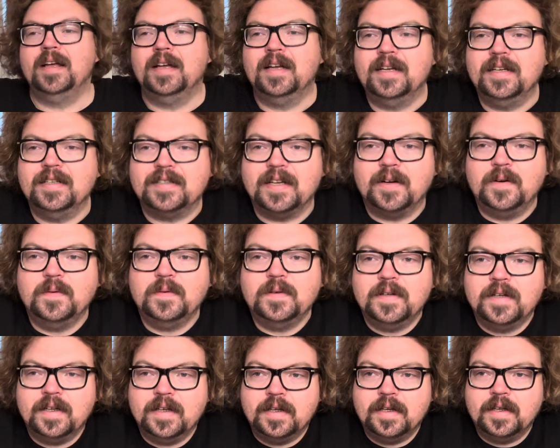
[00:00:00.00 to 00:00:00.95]
He said,
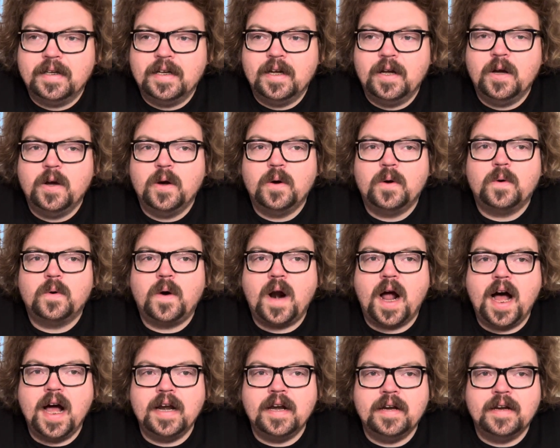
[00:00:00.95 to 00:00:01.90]

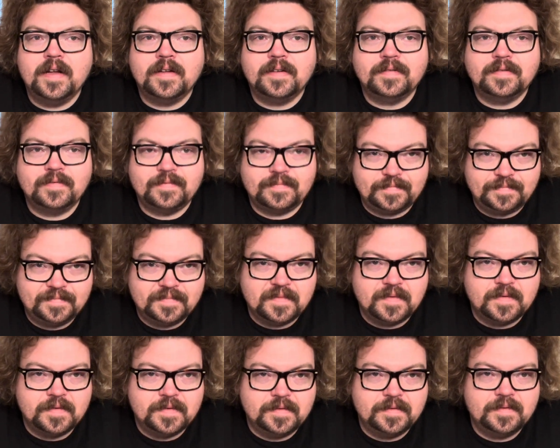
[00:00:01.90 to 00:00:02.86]
"Run."
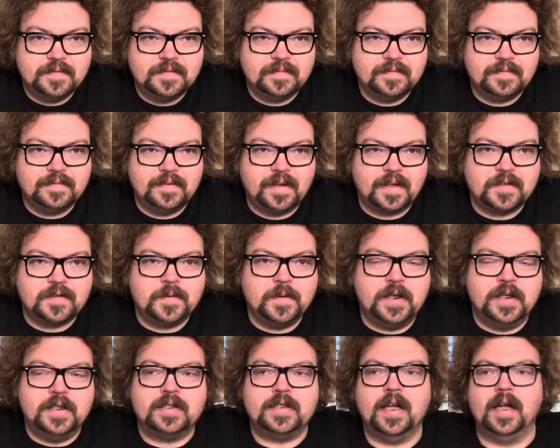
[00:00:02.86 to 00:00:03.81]
That's what
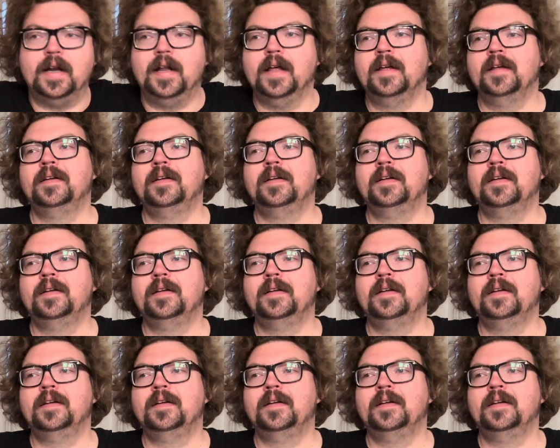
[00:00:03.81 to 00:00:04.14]
he said.